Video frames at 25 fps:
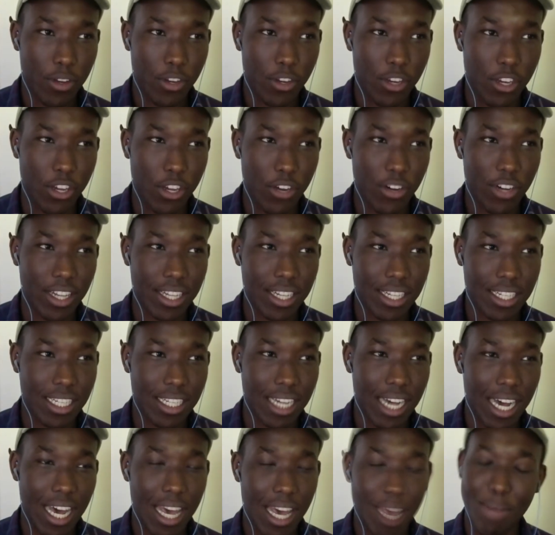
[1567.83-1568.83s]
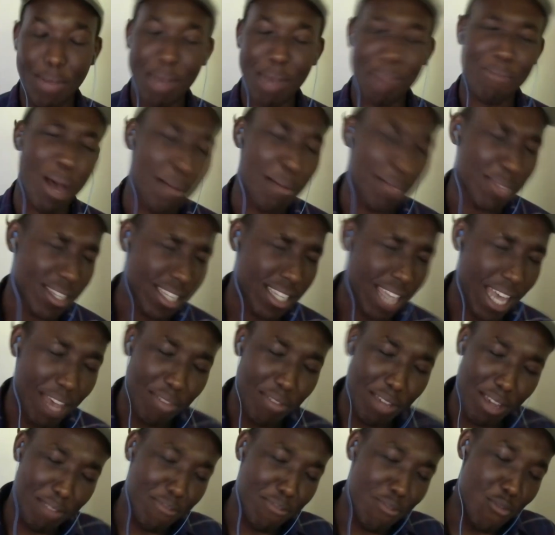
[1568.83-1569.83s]
the time, I'm
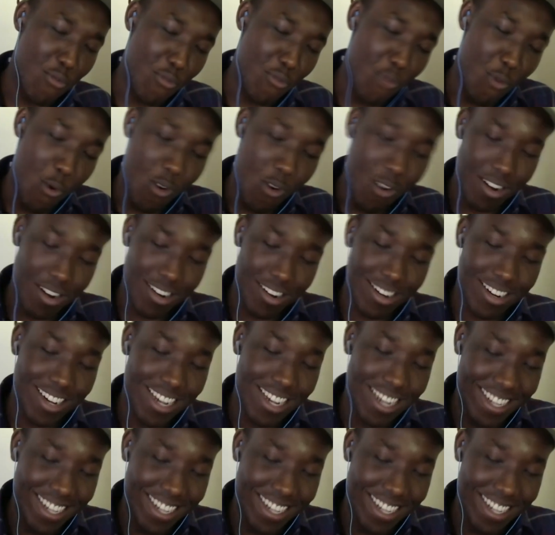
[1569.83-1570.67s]
saving for